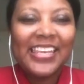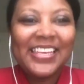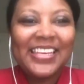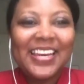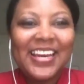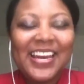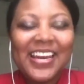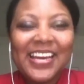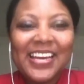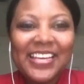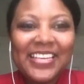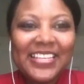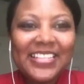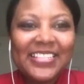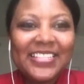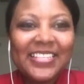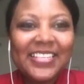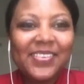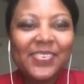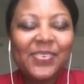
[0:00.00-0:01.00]

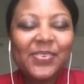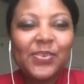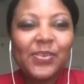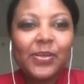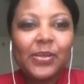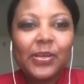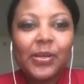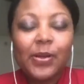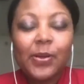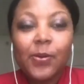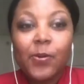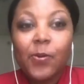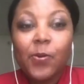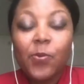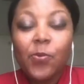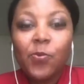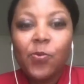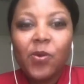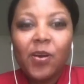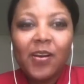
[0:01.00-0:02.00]
guys.
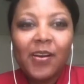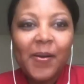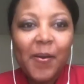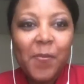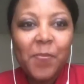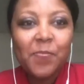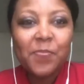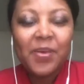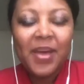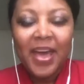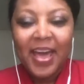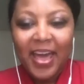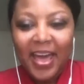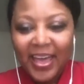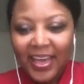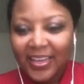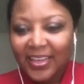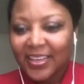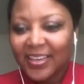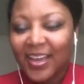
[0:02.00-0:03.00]
Welcome
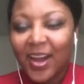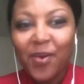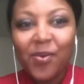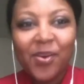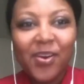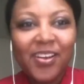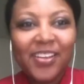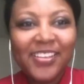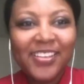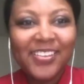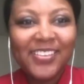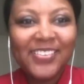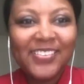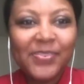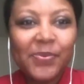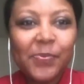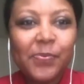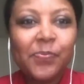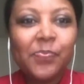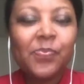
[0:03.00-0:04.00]
back. How are you?
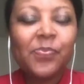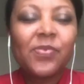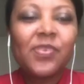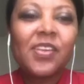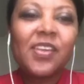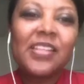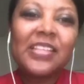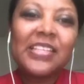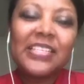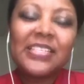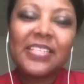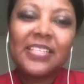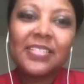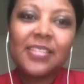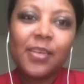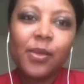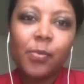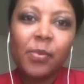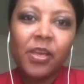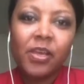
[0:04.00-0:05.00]
This is
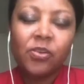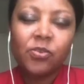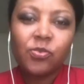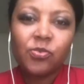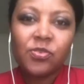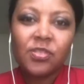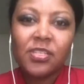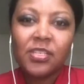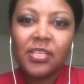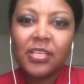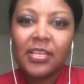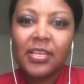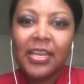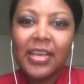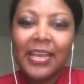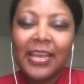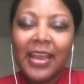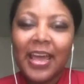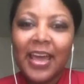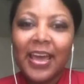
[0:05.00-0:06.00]
Kim Anderson,
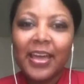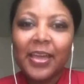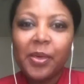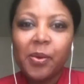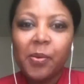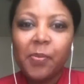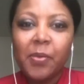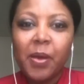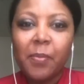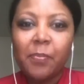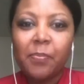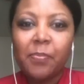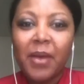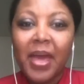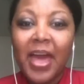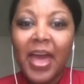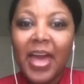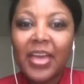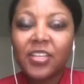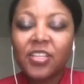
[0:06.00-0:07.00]
and I am
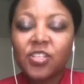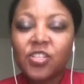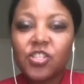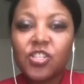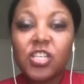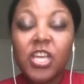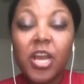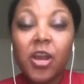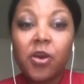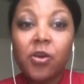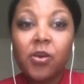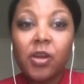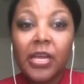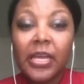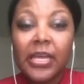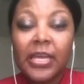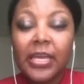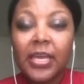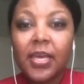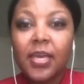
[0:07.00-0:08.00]
back
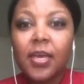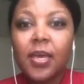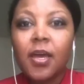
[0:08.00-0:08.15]
sharing